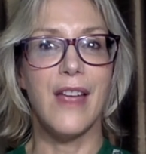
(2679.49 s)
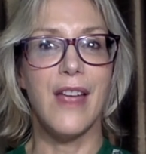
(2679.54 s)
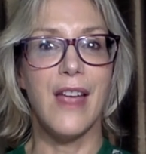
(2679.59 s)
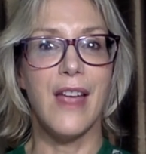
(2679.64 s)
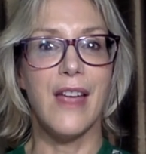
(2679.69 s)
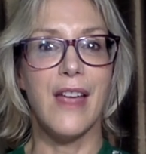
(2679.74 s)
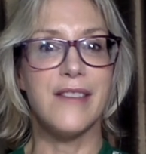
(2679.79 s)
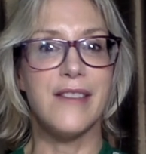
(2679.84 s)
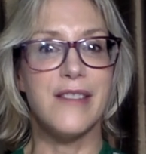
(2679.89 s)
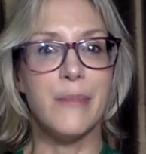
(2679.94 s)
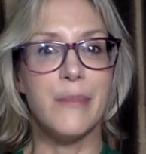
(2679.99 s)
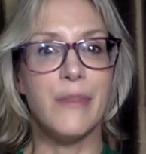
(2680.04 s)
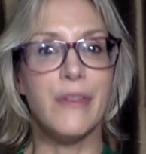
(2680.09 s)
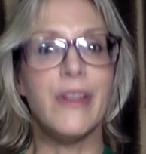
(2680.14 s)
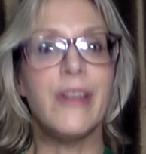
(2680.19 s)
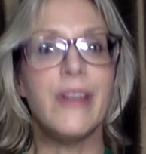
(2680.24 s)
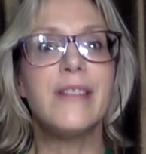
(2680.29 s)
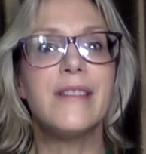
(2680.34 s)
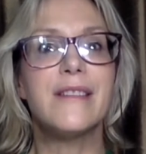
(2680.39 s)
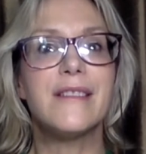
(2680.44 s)
a
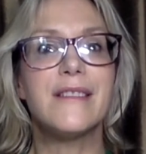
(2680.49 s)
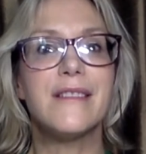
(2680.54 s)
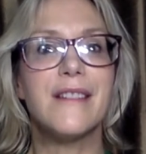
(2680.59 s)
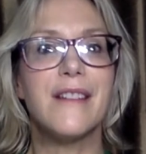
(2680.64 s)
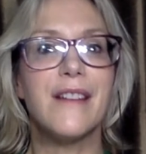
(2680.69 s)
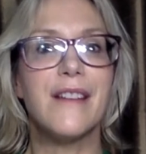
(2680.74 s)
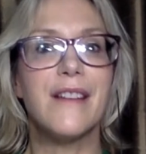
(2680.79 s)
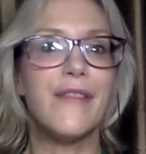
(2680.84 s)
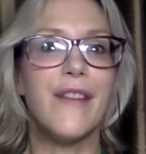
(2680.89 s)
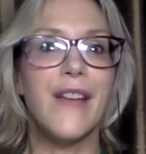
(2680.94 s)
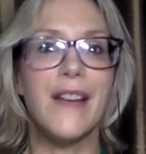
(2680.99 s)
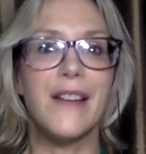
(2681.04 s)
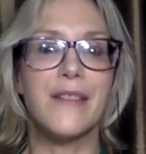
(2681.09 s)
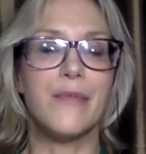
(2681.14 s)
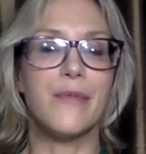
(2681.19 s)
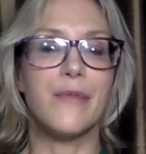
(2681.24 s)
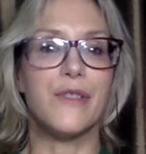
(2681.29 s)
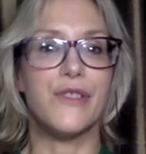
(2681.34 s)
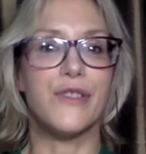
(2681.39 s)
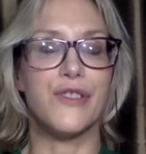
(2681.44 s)
stimulant effect,
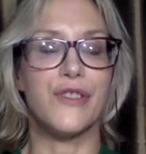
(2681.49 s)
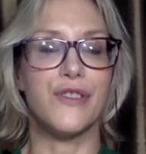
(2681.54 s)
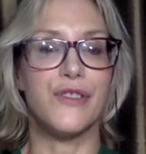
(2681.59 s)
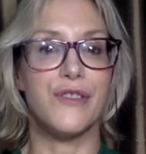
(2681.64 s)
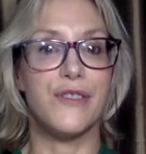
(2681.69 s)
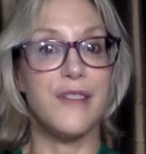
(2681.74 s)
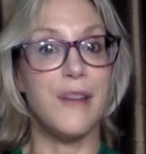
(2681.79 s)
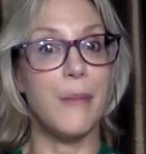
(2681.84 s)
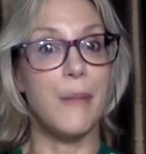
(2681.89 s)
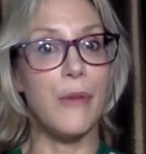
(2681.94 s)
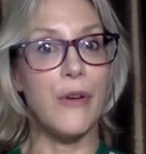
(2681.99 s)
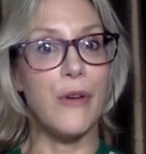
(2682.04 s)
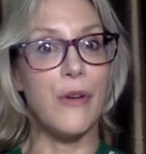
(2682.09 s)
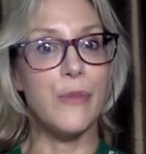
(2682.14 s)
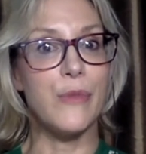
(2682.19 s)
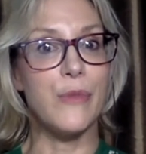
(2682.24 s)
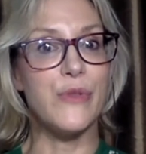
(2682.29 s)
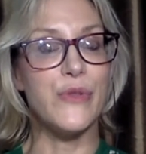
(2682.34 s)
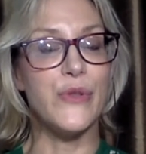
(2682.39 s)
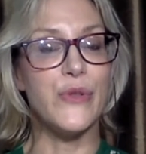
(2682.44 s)
which some
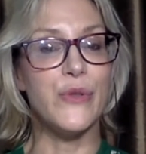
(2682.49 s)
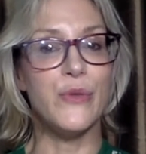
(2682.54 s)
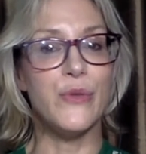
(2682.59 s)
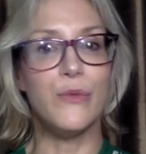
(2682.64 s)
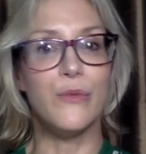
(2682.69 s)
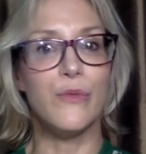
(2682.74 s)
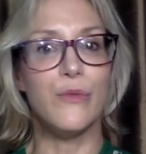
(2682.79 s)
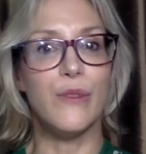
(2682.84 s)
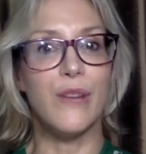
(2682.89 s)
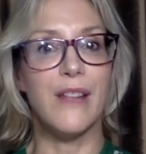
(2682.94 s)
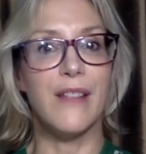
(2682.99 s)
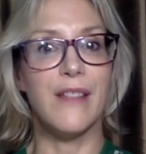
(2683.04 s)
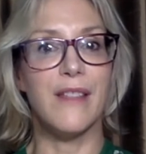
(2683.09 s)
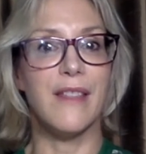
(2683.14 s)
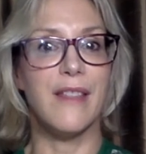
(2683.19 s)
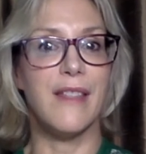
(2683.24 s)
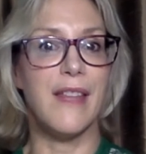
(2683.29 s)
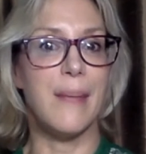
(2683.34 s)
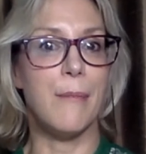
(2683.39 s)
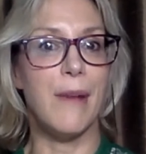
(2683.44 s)
herbs do,
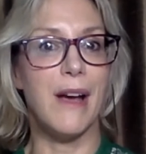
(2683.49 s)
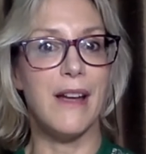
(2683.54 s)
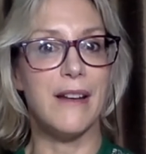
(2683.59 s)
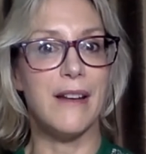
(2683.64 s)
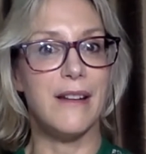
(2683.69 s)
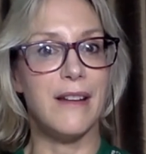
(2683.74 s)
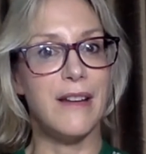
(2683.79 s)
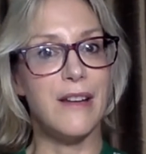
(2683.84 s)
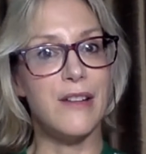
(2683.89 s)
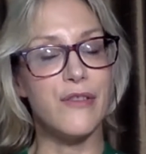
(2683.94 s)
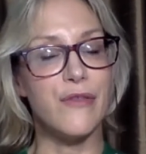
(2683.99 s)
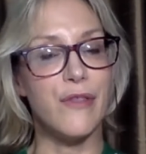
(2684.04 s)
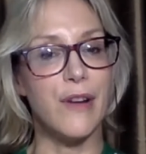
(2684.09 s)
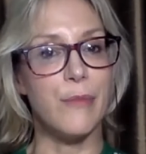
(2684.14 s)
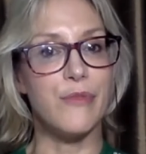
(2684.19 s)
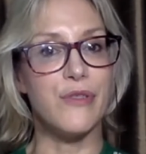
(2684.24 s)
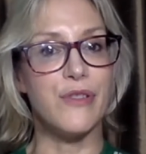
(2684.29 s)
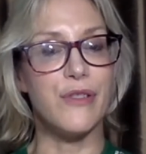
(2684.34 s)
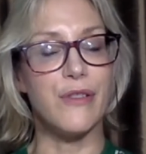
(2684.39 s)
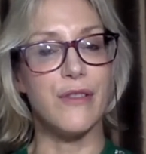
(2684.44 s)
and they might
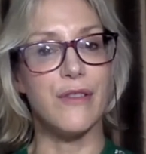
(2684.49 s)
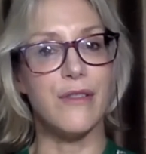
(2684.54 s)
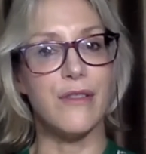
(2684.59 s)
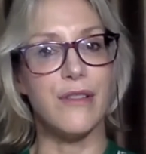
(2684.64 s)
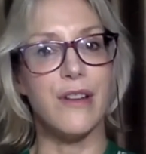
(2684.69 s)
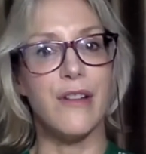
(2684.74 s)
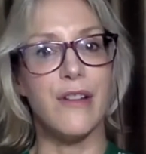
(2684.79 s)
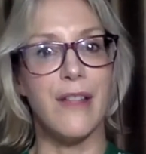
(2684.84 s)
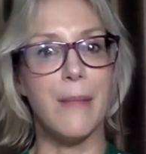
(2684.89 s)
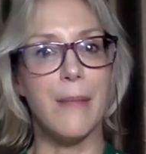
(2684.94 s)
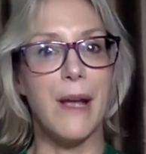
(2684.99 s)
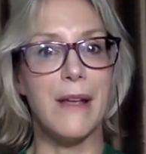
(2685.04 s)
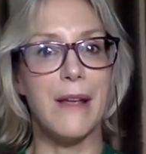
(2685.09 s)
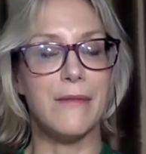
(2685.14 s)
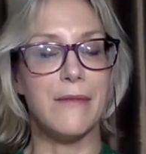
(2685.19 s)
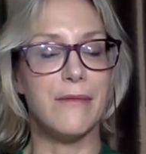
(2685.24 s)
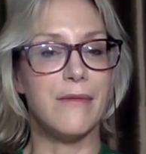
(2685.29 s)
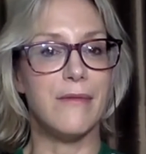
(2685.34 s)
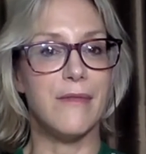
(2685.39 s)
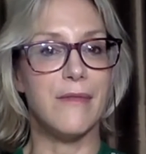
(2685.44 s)
interrupt they might
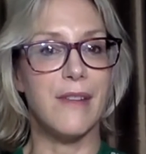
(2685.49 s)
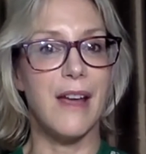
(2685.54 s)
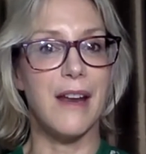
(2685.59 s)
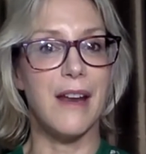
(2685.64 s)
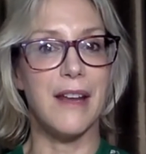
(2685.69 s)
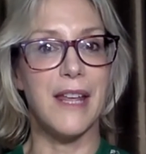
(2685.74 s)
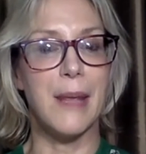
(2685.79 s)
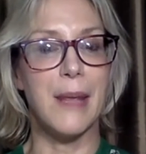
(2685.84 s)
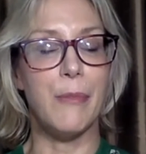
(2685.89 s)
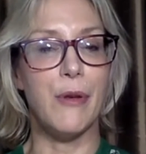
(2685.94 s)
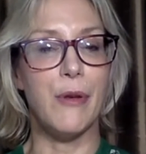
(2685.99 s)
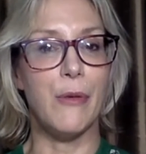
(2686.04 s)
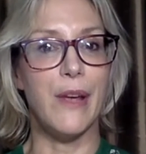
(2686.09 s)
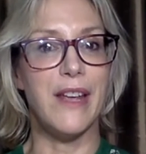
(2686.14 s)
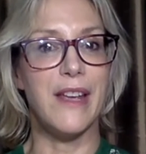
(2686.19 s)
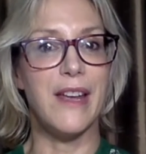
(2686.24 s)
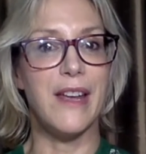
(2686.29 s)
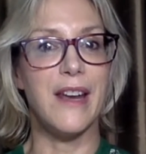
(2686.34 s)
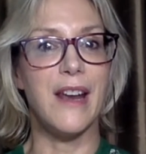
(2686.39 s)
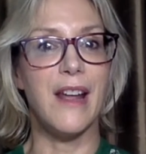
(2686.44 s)
kind of keep you
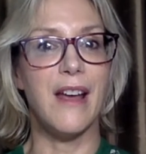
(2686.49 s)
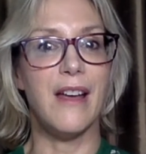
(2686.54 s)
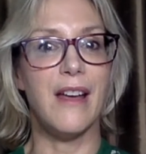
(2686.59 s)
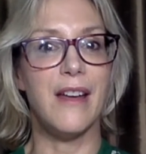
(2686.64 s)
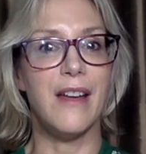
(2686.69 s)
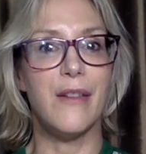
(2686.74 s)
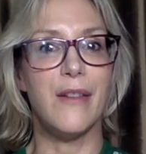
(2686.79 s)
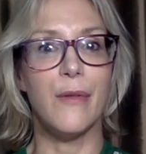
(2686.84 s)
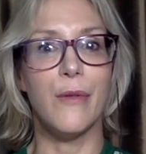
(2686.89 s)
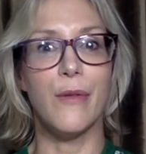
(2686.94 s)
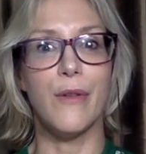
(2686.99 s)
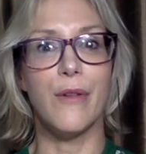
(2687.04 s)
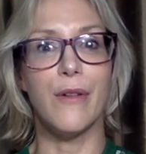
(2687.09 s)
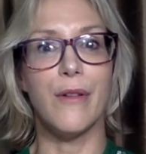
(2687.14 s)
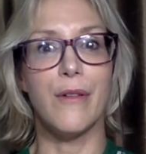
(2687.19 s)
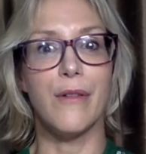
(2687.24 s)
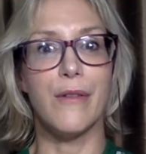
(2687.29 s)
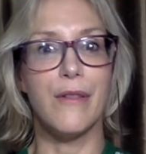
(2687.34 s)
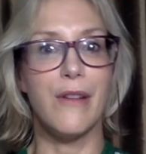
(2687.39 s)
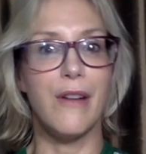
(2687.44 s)
awake at night
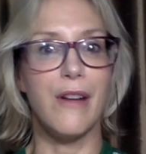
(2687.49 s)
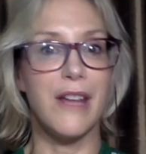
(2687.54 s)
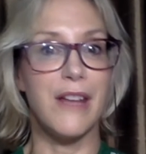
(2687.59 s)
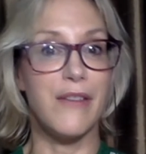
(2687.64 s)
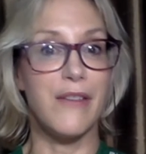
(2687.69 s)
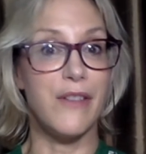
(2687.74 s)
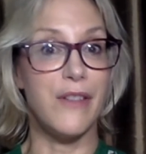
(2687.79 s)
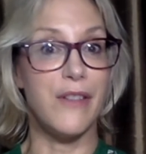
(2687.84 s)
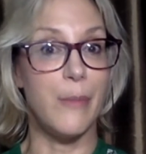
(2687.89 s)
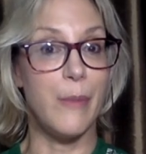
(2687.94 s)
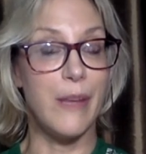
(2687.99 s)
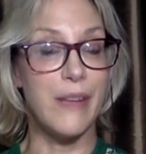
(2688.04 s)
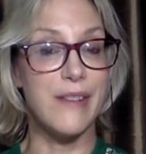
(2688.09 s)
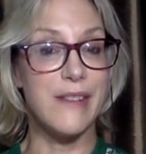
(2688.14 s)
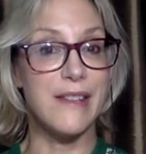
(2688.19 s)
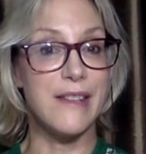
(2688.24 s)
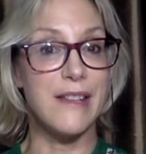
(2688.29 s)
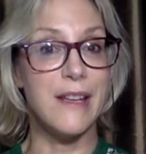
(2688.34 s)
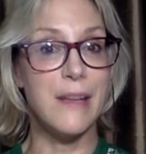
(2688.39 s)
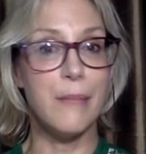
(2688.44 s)
or not give you the
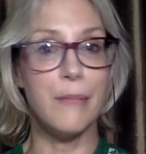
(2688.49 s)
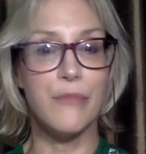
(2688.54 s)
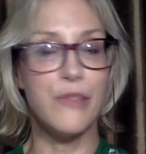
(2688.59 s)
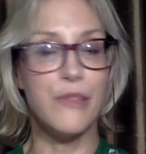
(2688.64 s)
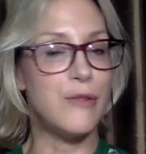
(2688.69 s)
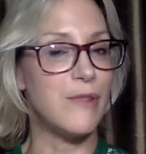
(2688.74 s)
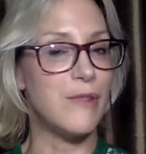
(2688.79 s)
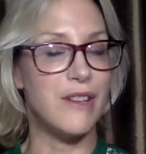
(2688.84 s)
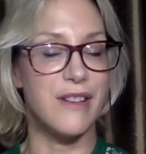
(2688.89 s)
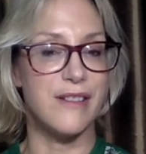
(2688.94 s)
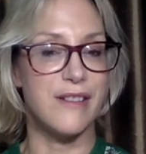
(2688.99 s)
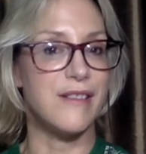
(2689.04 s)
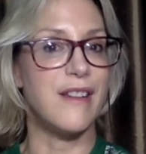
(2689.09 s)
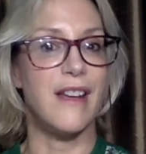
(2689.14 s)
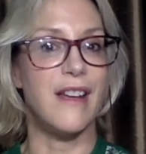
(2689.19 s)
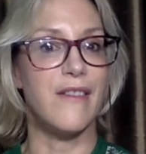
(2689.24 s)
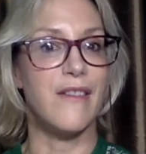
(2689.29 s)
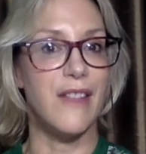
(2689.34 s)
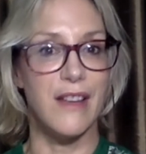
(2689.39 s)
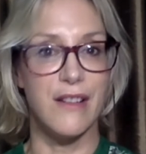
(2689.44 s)
best sleep. Turmeric doesn't
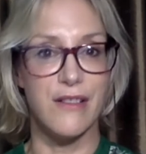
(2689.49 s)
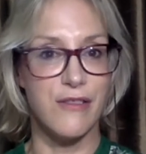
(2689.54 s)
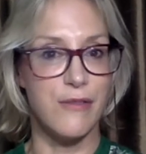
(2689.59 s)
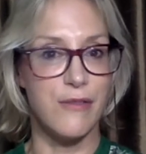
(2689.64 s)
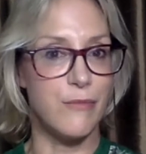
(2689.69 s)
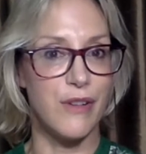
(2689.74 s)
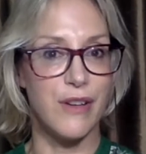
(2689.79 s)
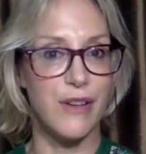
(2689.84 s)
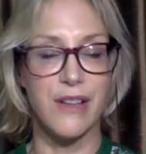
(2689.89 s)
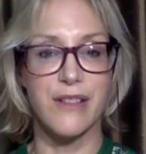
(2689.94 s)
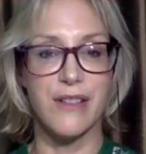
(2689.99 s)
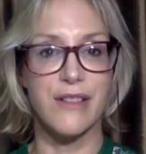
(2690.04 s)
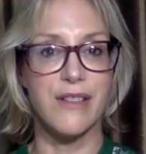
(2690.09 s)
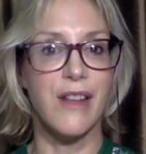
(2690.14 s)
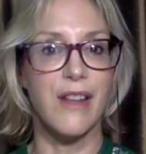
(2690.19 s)
have that. Turmeric is